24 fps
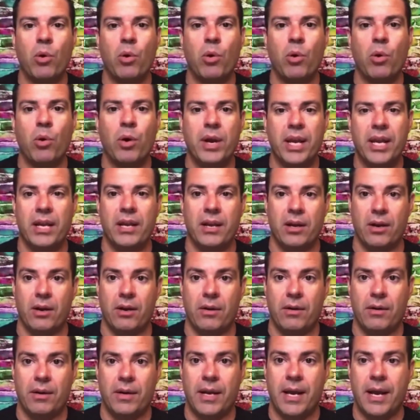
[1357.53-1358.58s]
Point here,
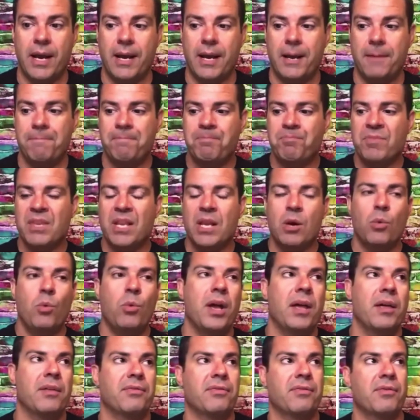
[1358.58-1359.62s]
okay,
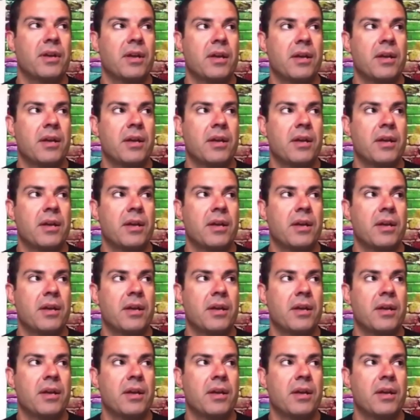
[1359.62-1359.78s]
with